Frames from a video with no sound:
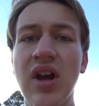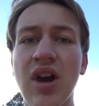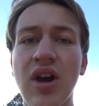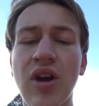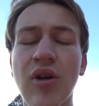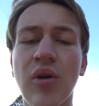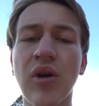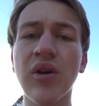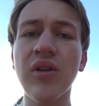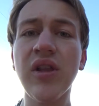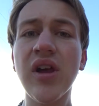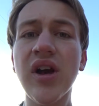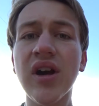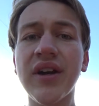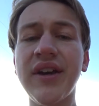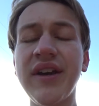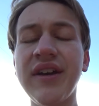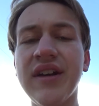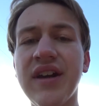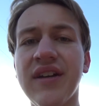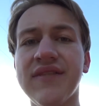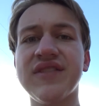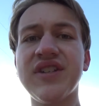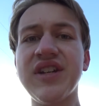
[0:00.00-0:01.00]
who are lucky
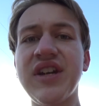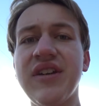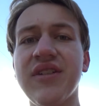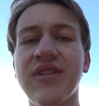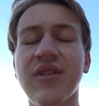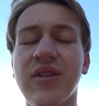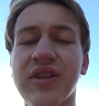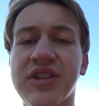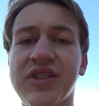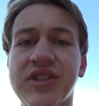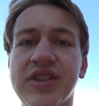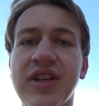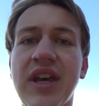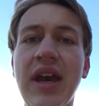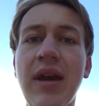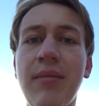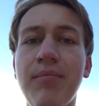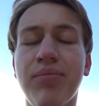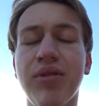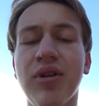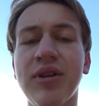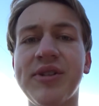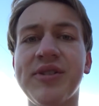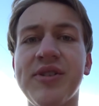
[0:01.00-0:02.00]
enough to either
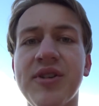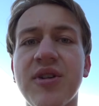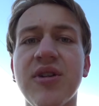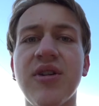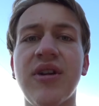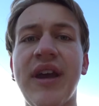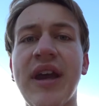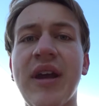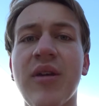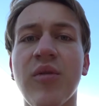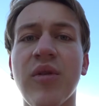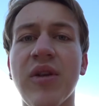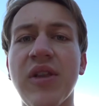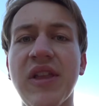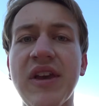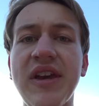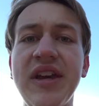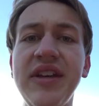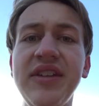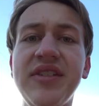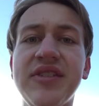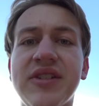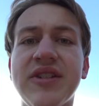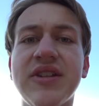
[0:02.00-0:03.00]
escape prison or get
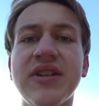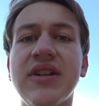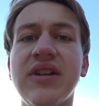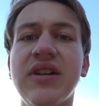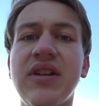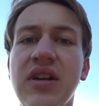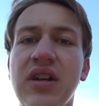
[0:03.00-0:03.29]
released?